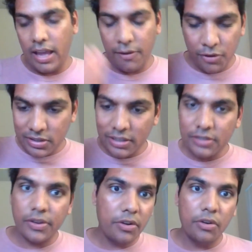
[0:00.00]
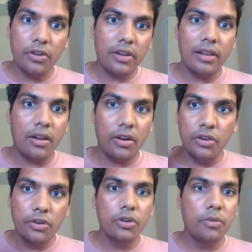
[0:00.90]
If you search for a tutorial on
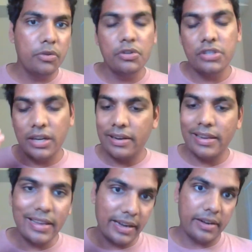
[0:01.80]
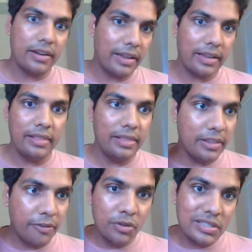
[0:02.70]
YouTube, you generally get it. Like
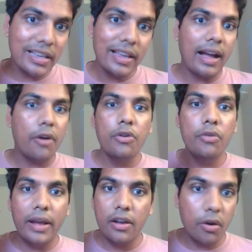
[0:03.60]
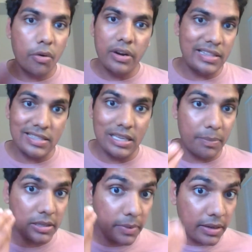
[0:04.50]
if you say, how do I code in C++?
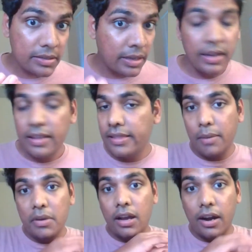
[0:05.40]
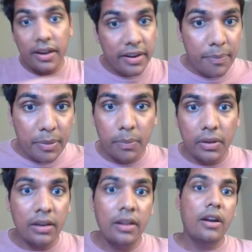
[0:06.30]
There'll be 100
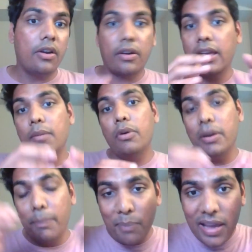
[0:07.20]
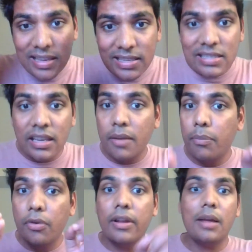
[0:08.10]
people talking about basic
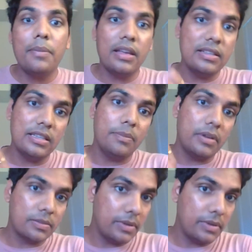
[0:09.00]
programming in C++,